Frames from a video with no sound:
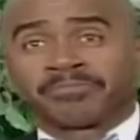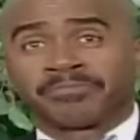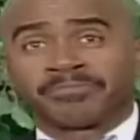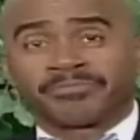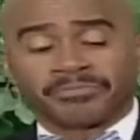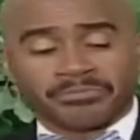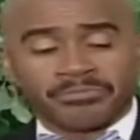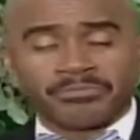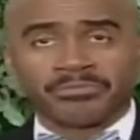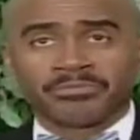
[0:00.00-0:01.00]
was God.
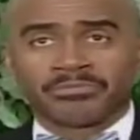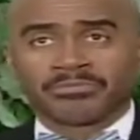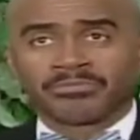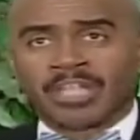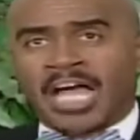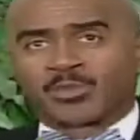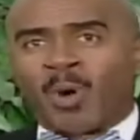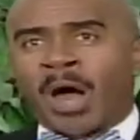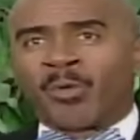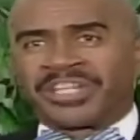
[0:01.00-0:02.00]
That's
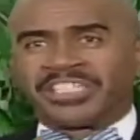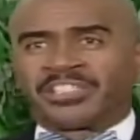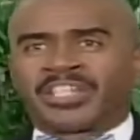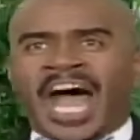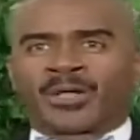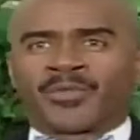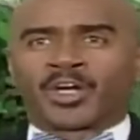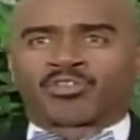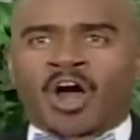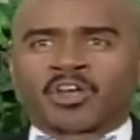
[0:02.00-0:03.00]
why when he died on
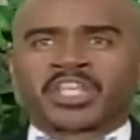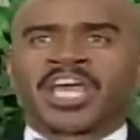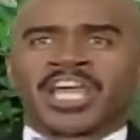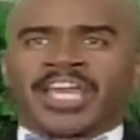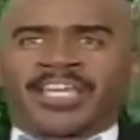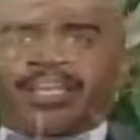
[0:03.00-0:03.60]
the cross and